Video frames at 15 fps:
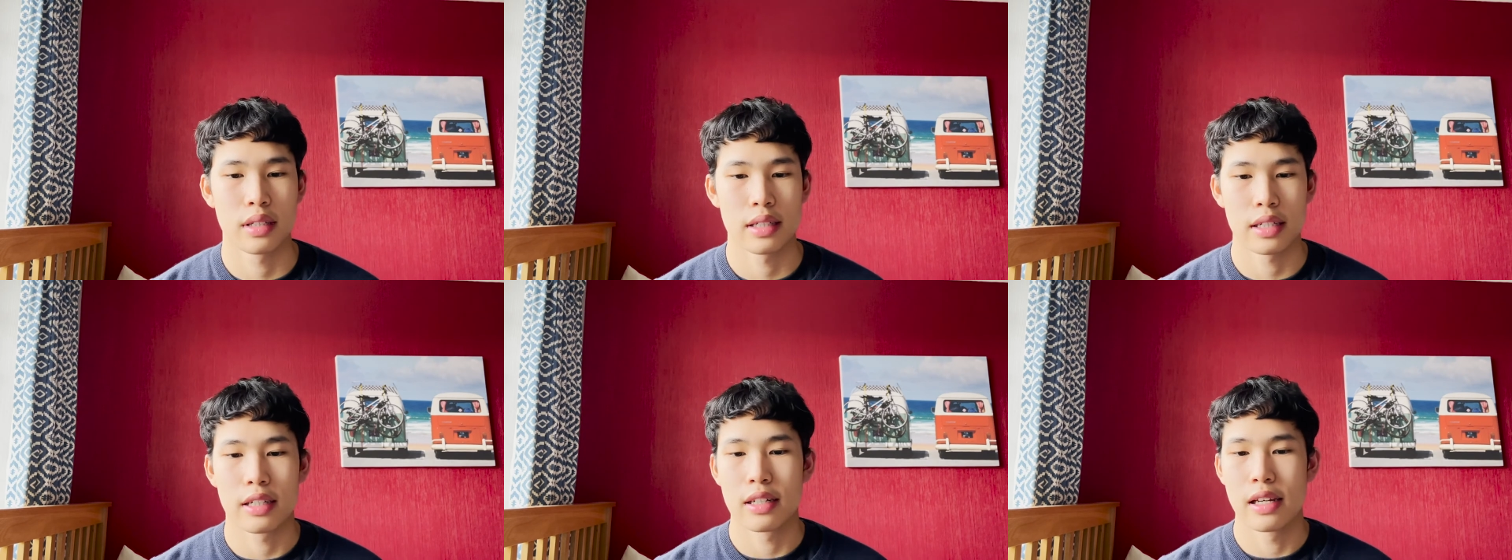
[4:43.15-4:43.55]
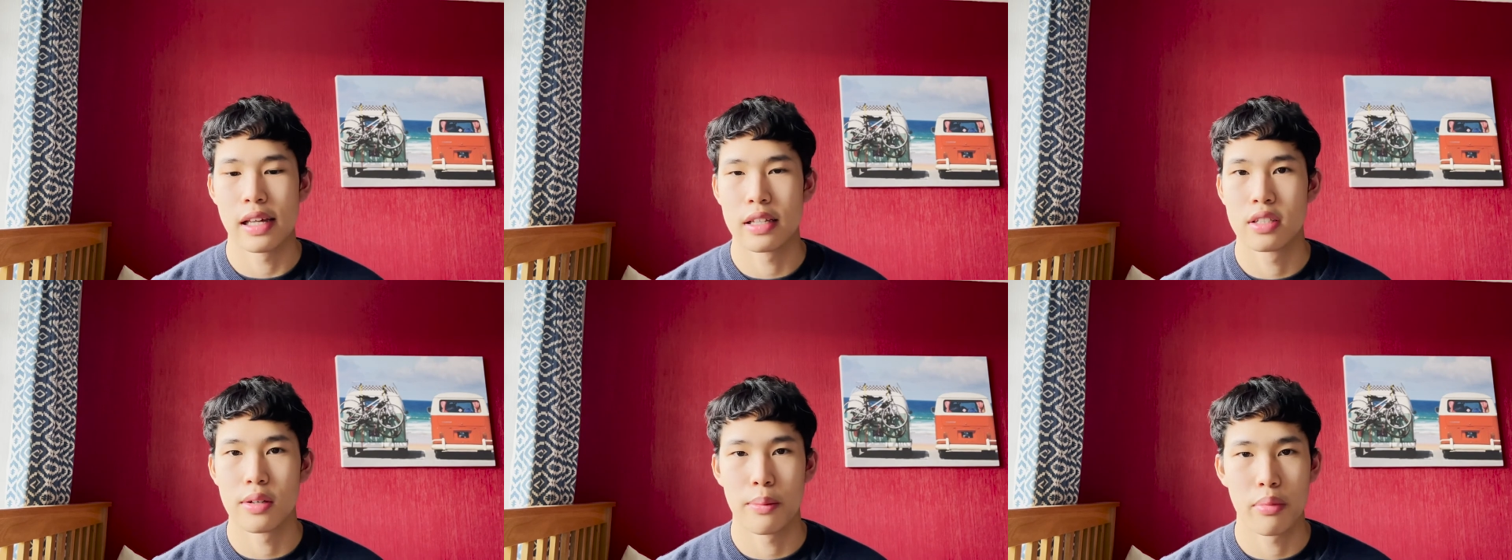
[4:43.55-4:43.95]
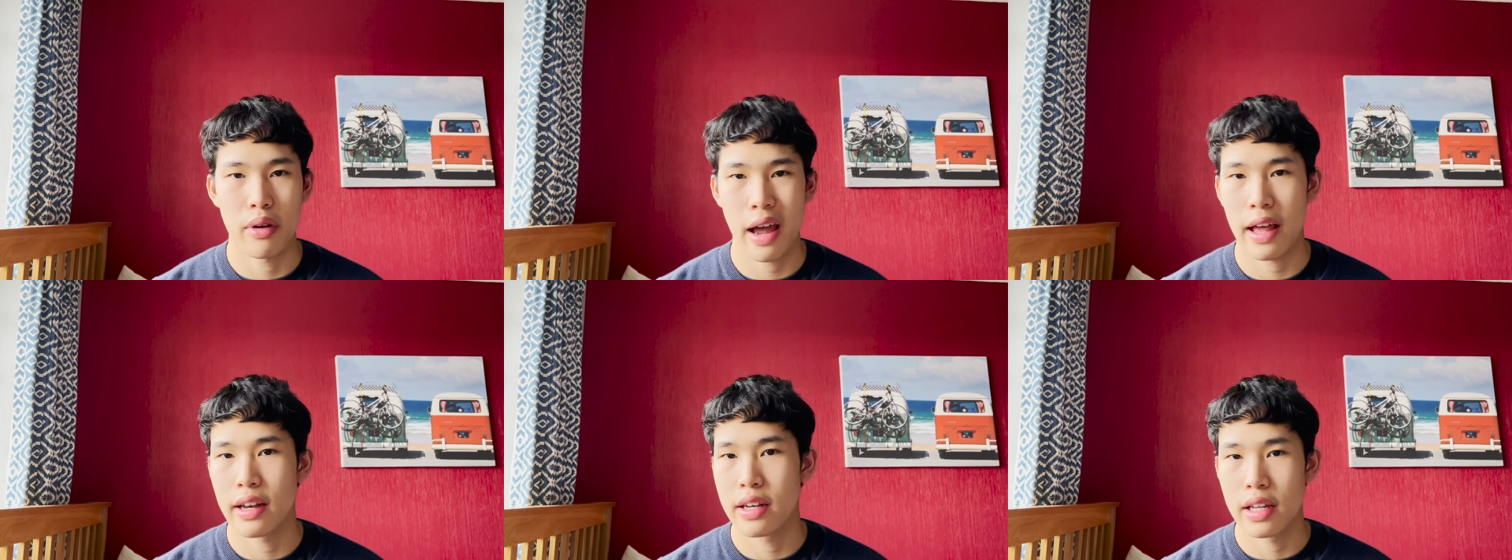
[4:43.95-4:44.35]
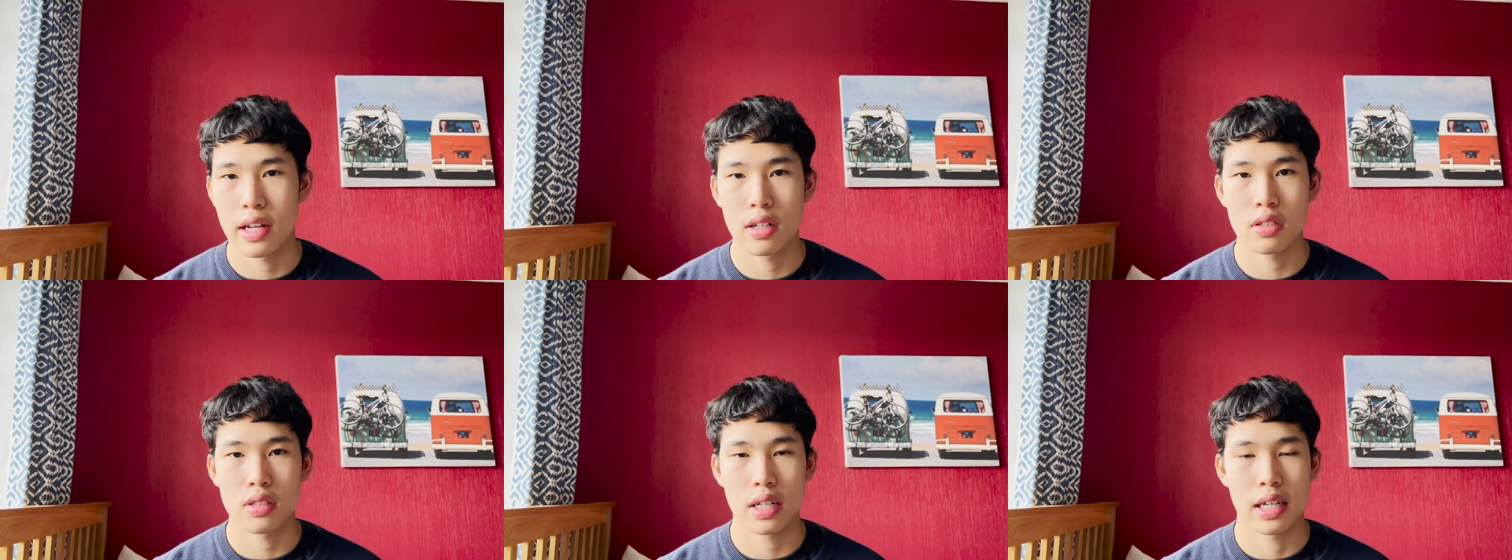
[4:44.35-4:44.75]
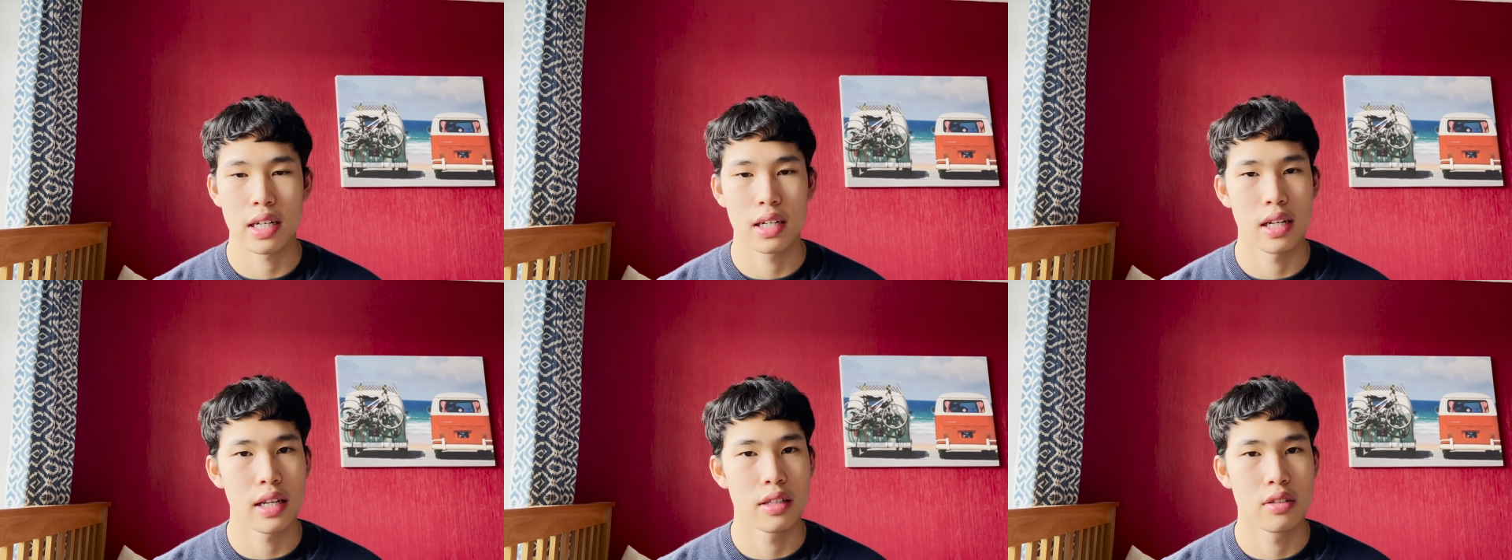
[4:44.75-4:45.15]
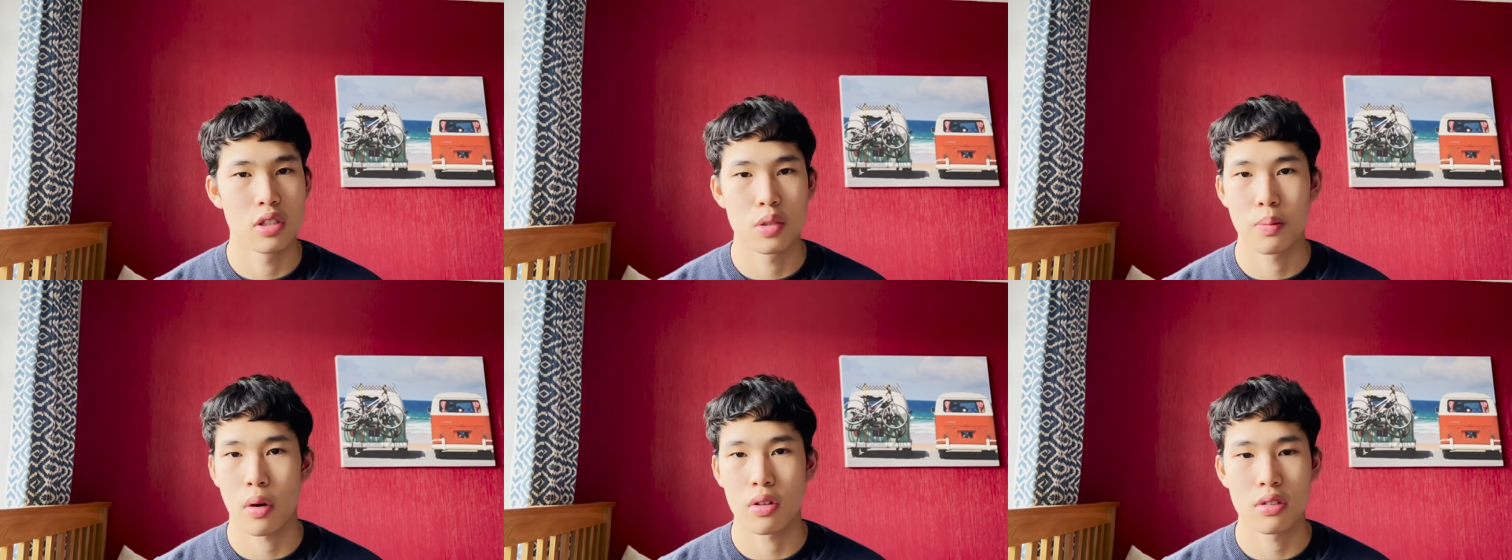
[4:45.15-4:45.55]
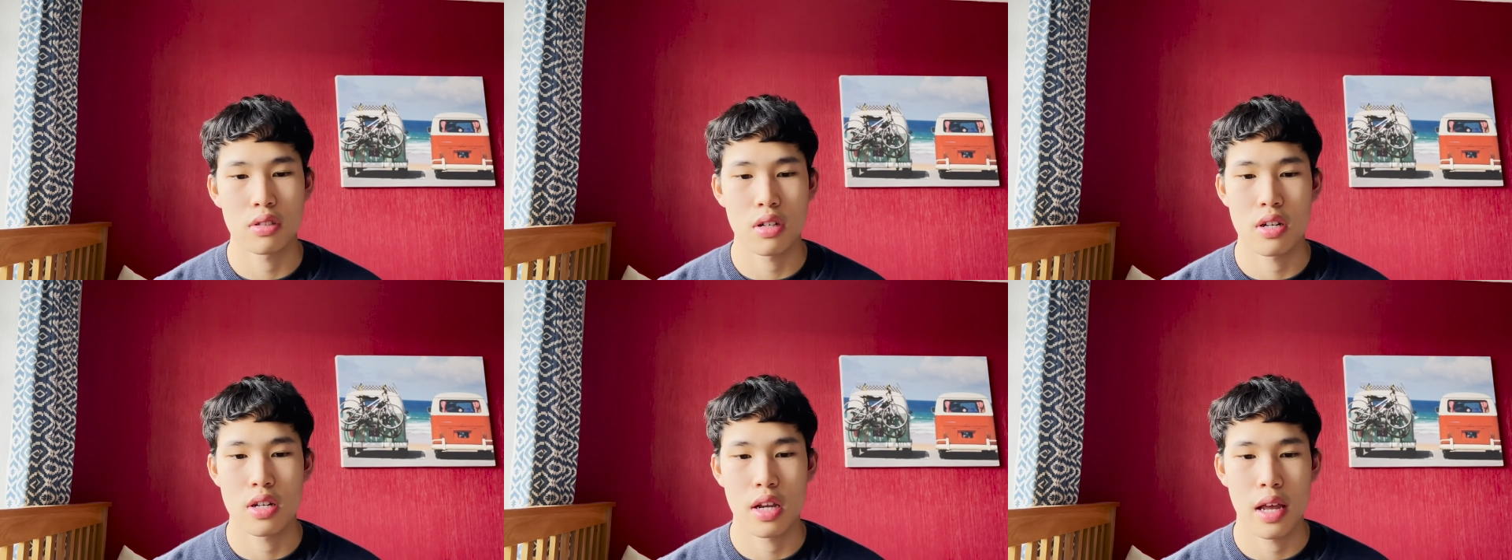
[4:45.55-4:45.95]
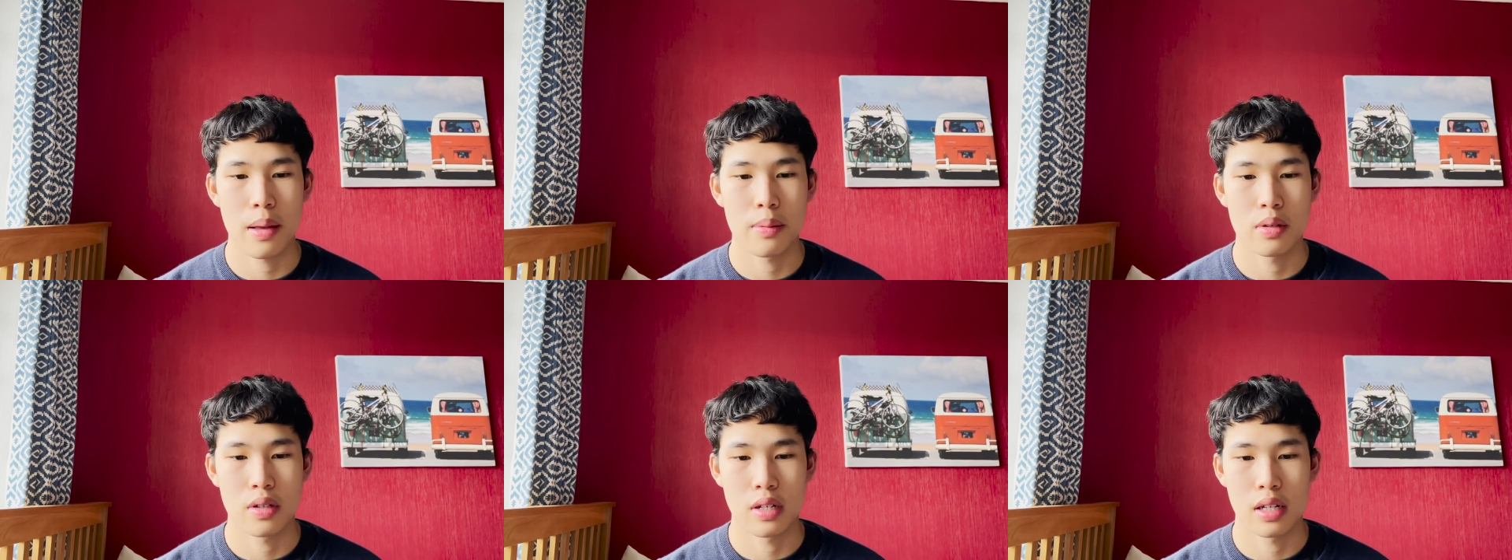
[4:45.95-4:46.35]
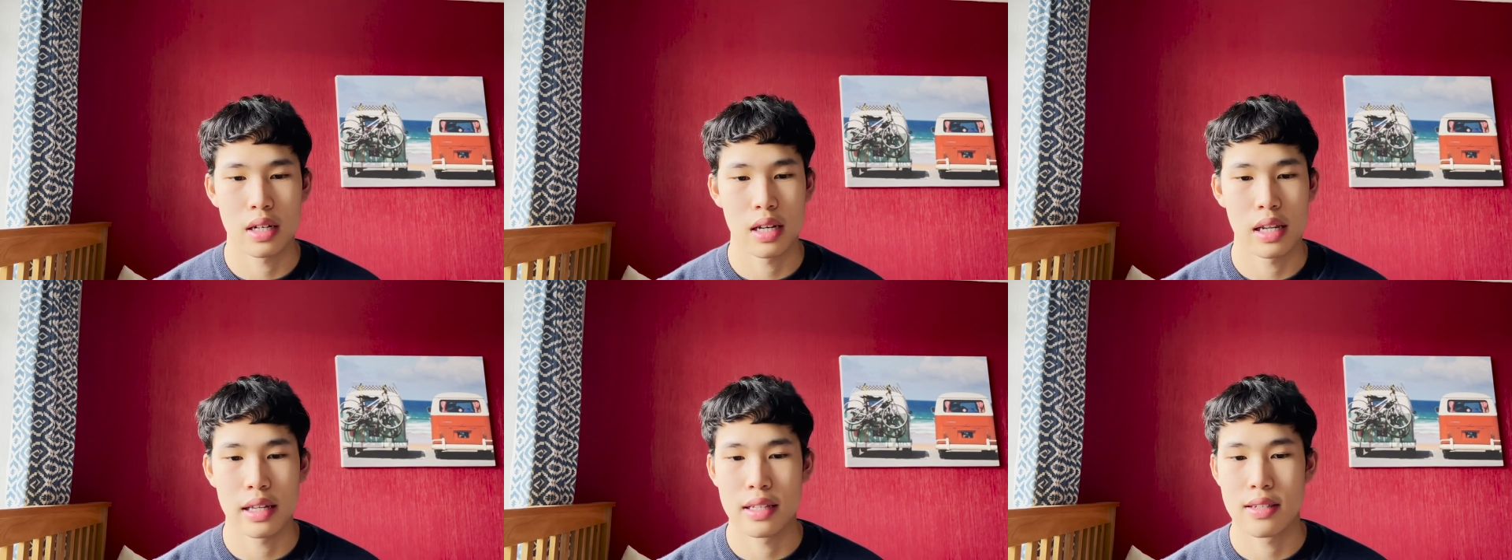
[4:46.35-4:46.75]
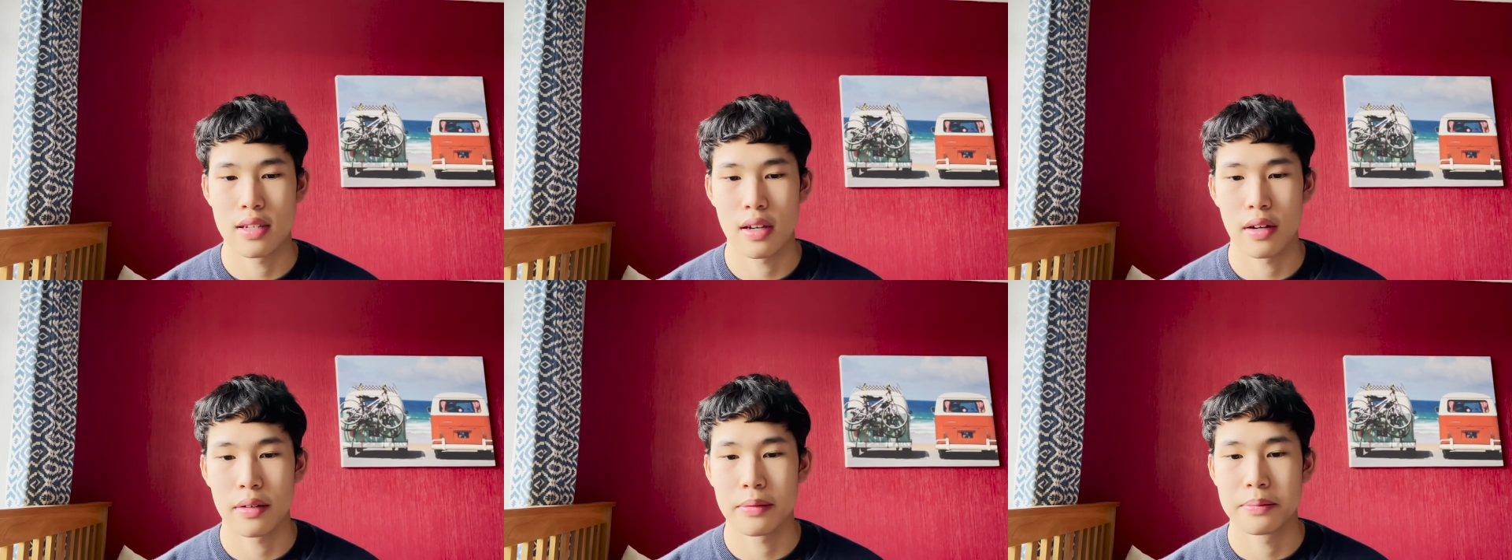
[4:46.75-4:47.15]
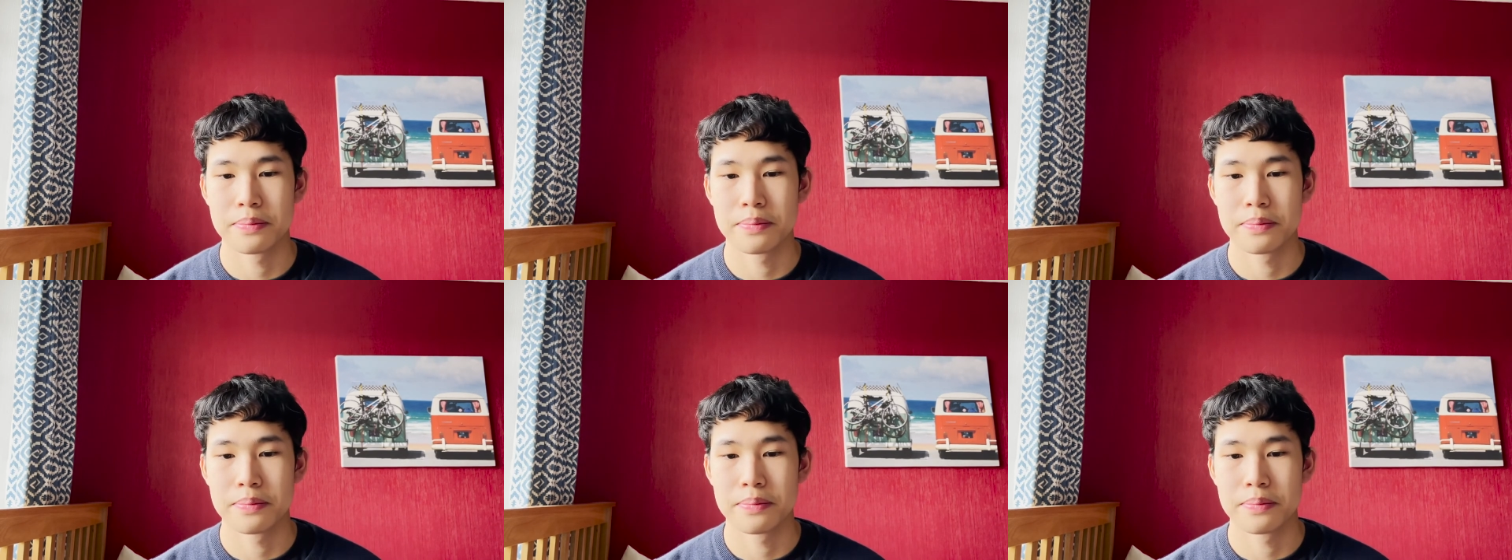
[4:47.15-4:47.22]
it could lead to brand deals, it could lead to sponsorships, you could lead to